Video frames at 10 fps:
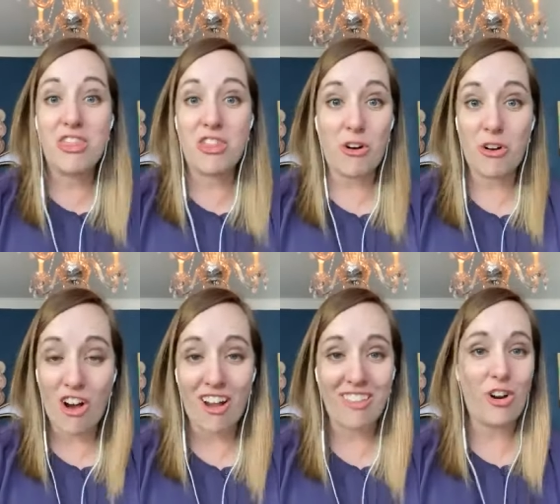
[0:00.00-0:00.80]
they're all
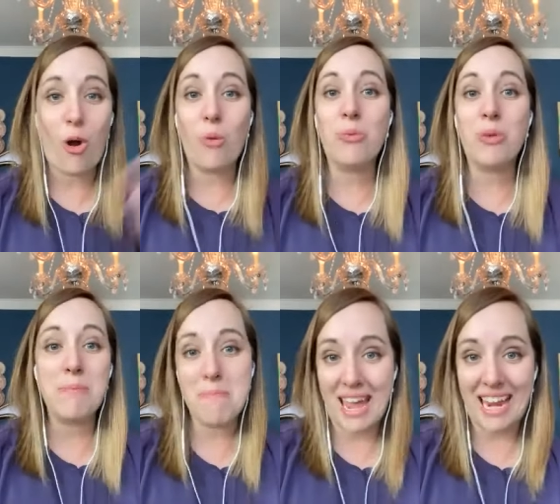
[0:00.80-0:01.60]
gone. They're all
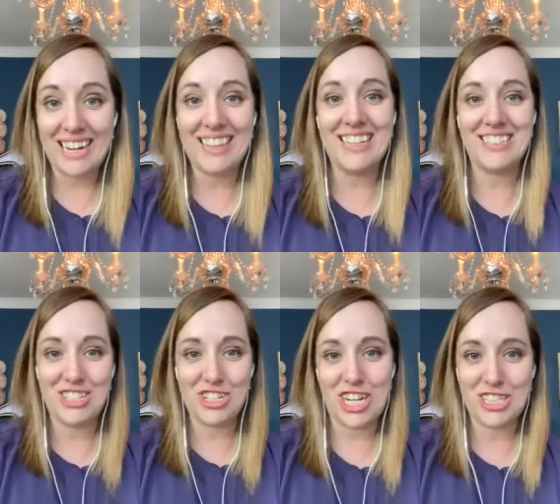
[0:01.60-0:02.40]
remade. This
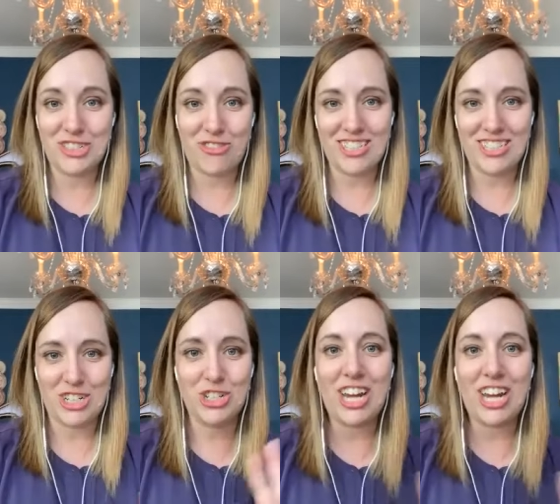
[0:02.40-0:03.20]
is a chance for us to
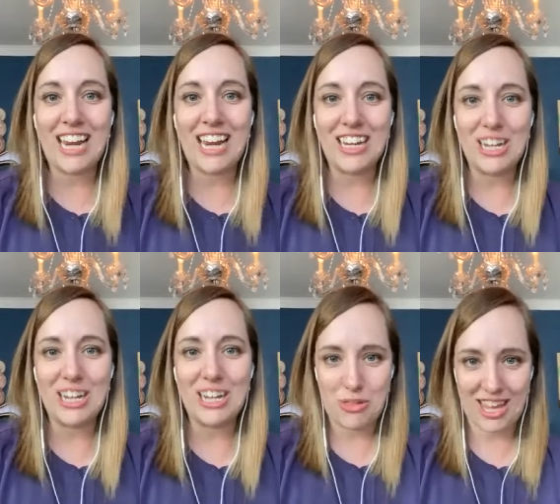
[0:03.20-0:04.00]
create new
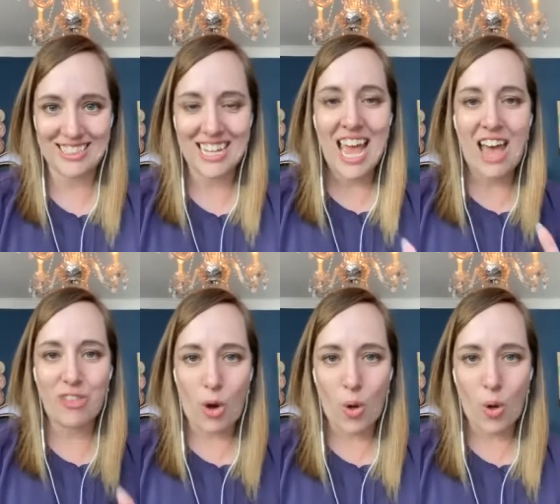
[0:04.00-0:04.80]
things,
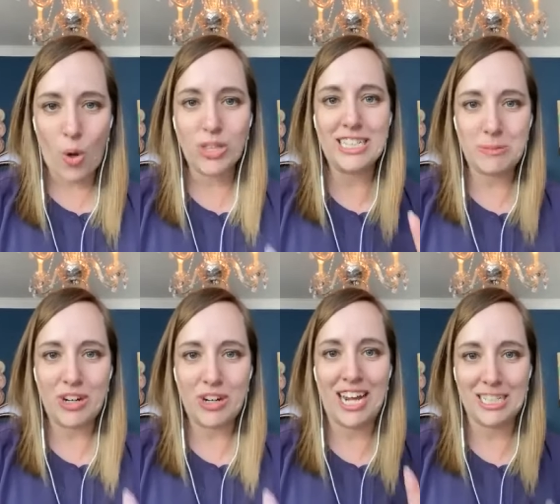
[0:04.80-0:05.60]
and the Holy
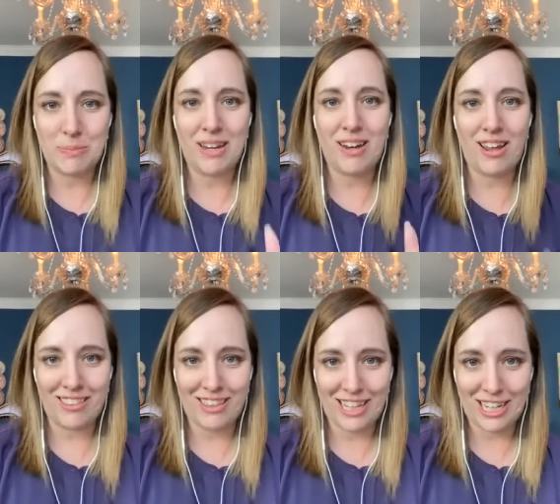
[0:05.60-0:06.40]
Spirit has been
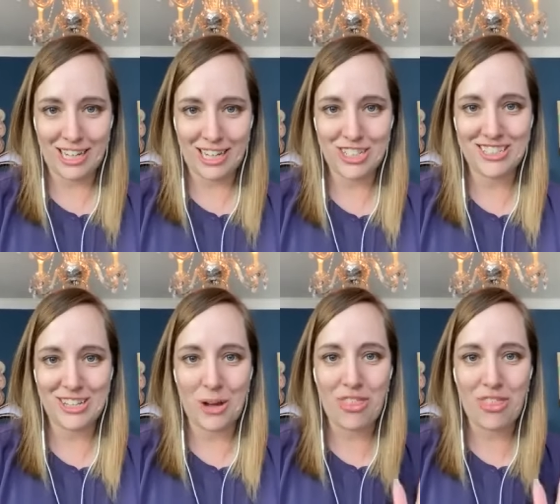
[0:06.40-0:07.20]
unleashed.
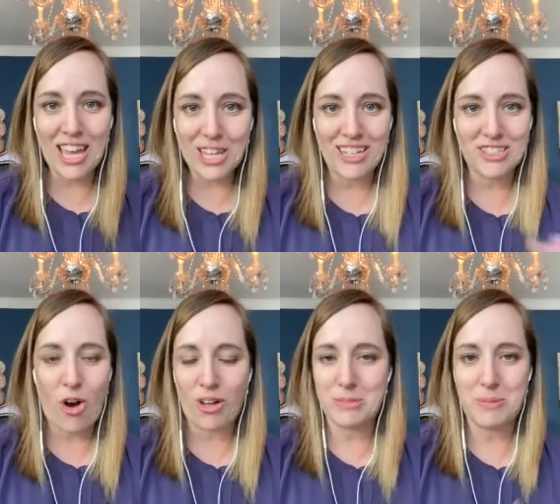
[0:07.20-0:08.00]
So, thank you guys
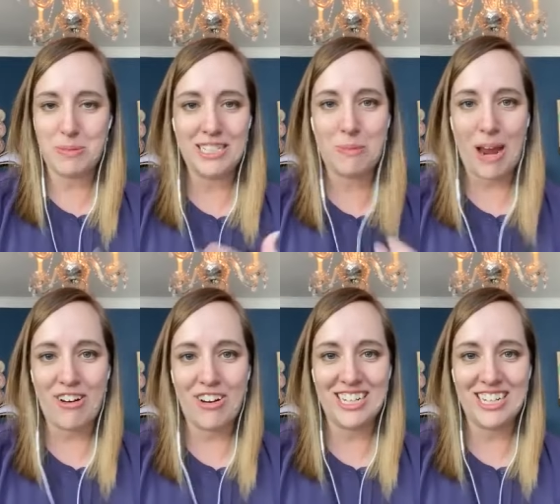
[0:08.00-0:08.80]
all. It's been
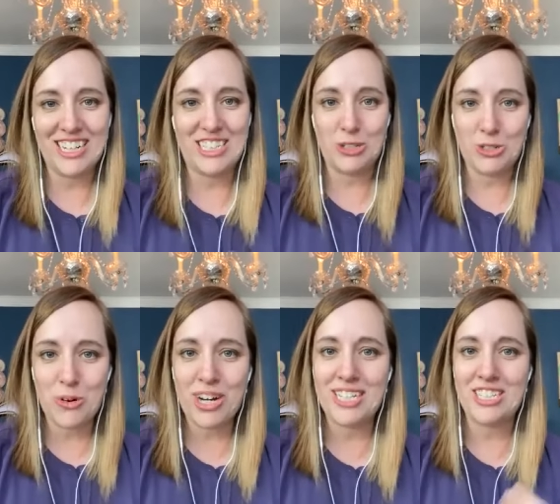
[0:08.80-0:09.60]
inspiring to see your
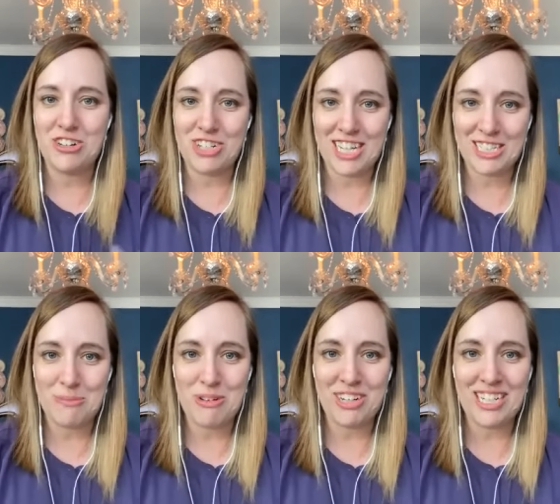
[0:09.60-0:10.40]
stories and your
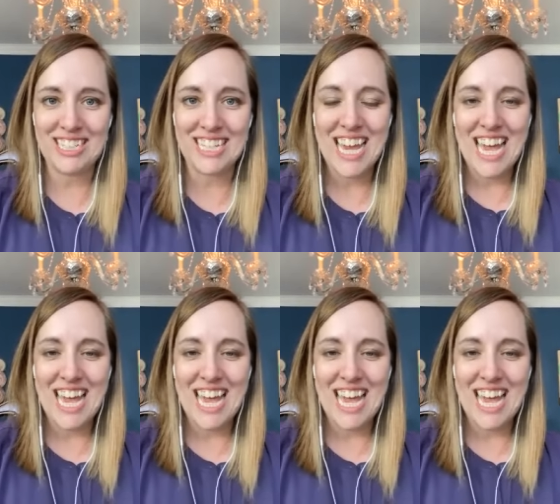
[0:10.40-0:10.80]
testimonies